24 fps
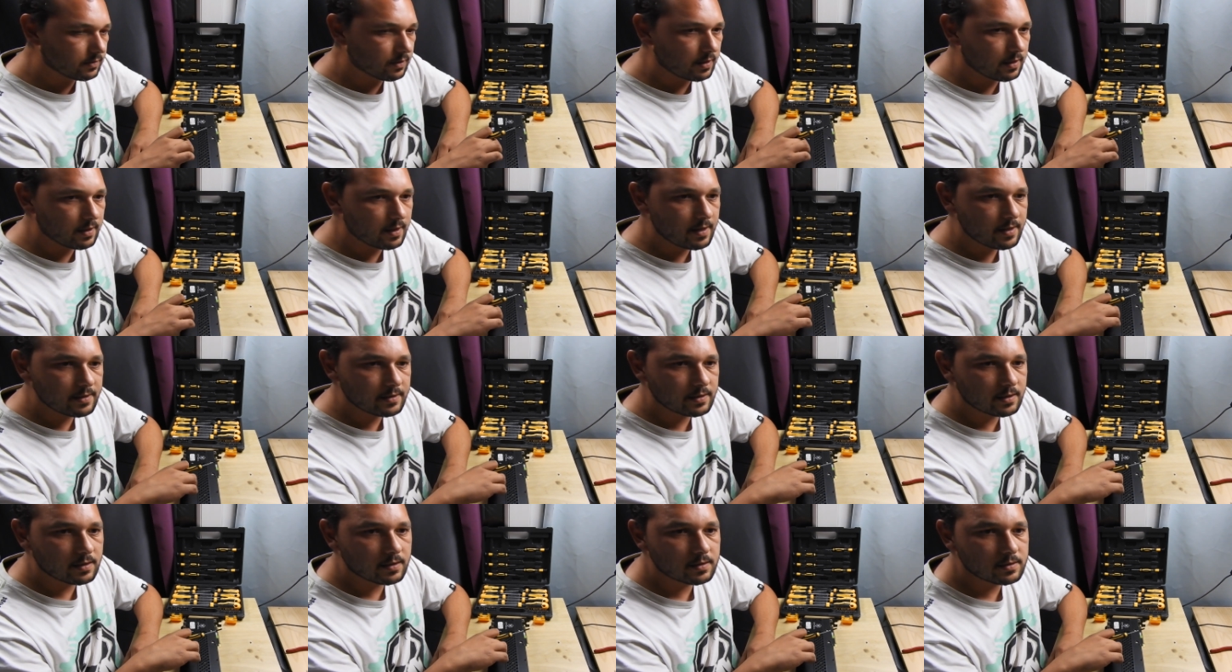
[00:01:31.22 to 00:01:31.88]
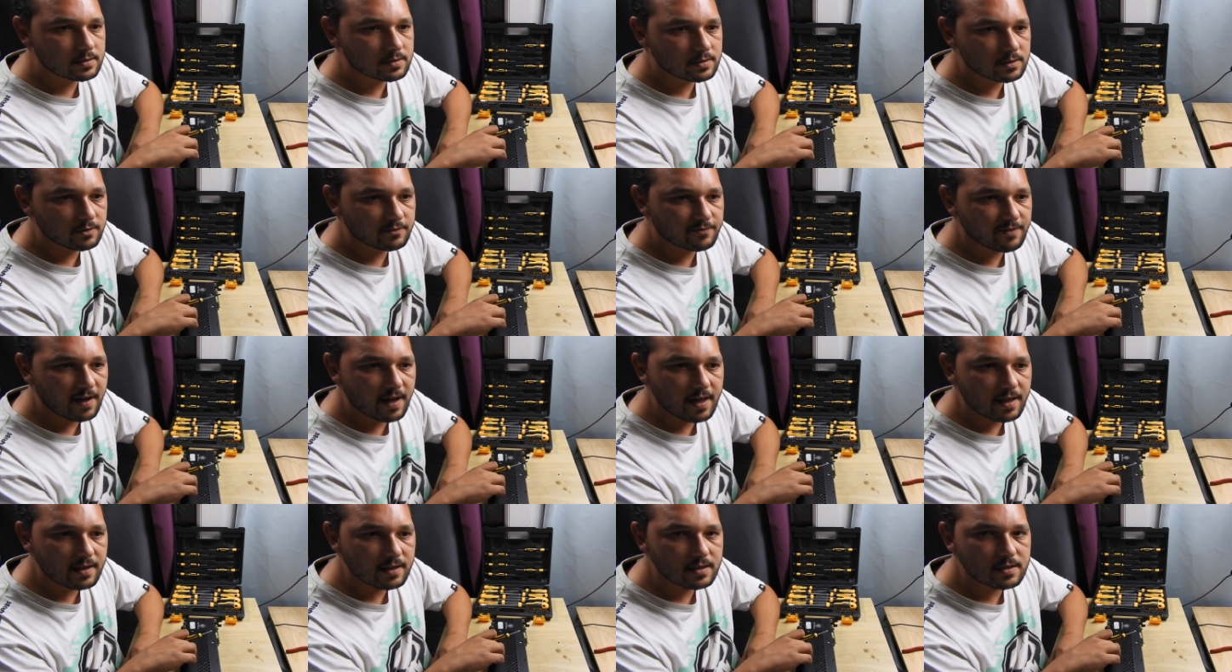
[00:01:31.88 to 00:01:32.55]
radiators,
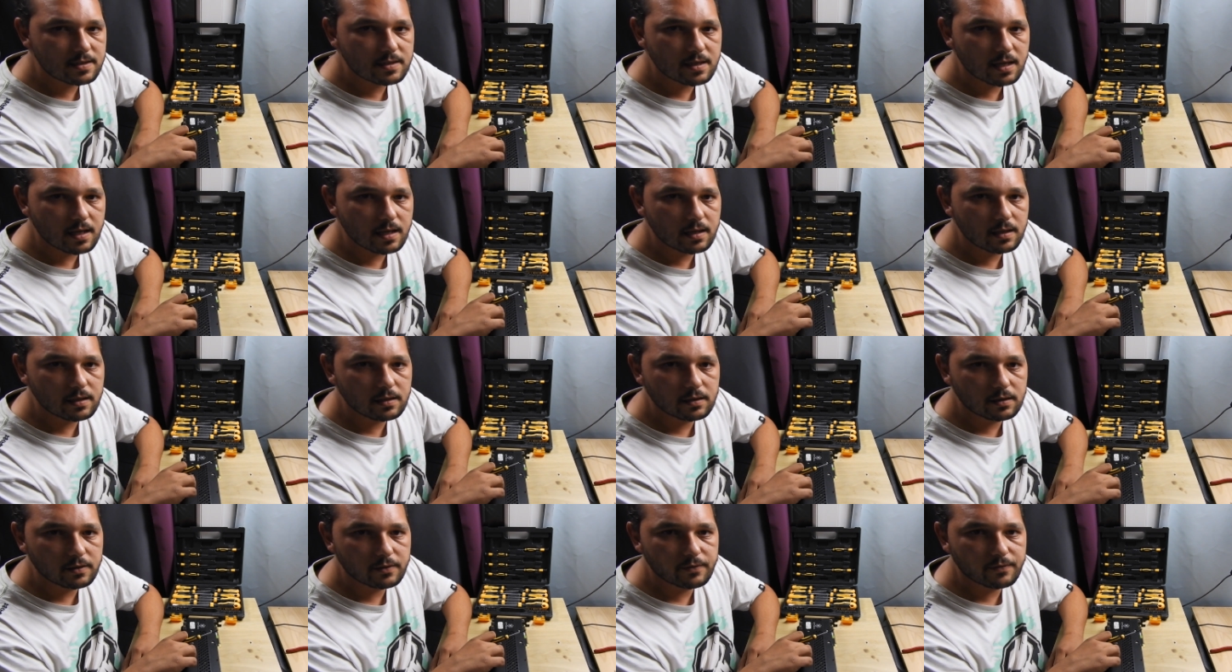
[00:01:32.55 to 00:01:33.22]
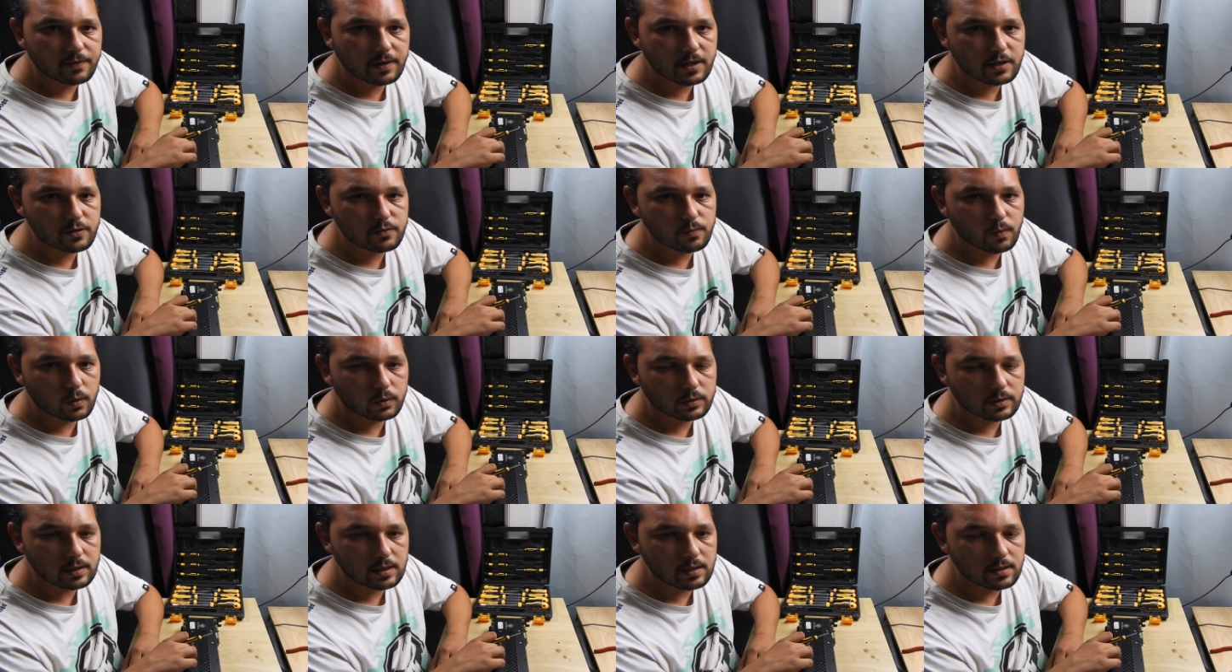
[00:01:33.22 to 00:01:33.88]
fans, and fresh
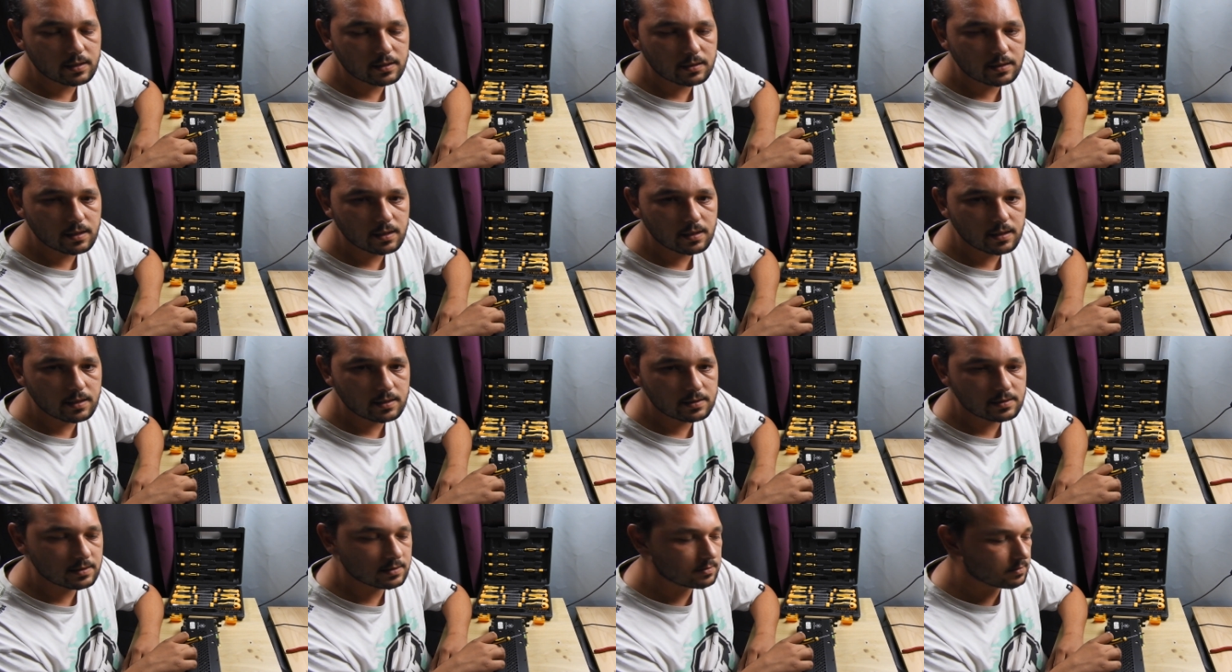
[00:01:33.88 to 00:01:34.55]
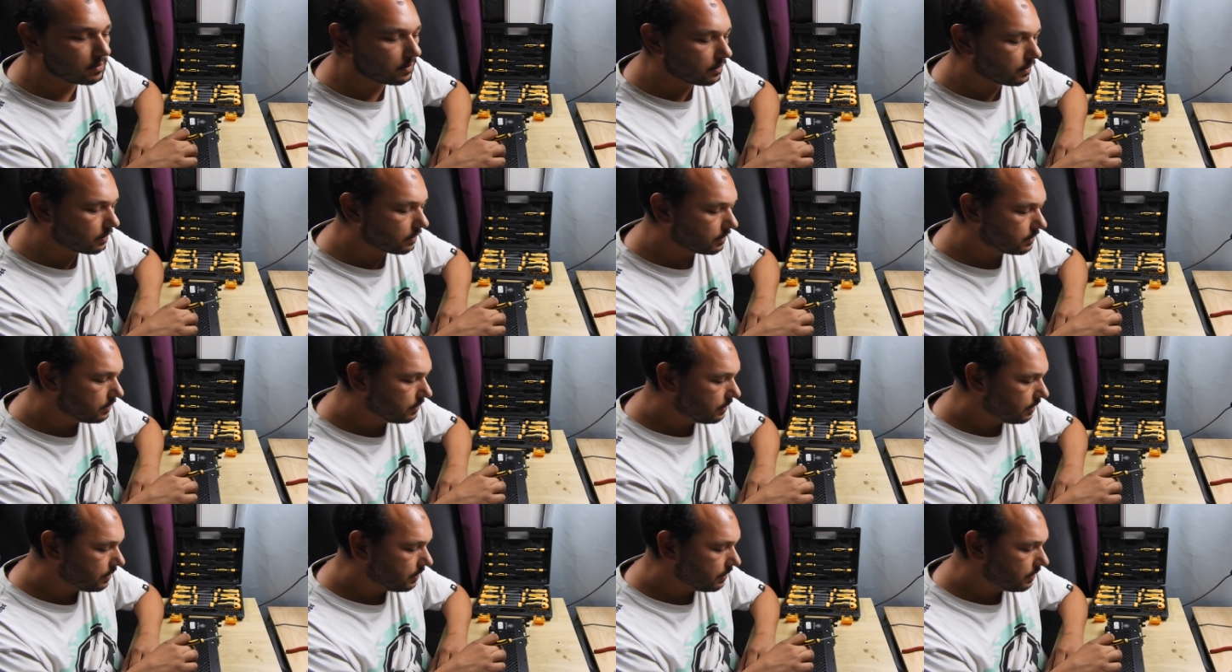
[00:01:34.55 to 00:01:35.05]
water, and etc.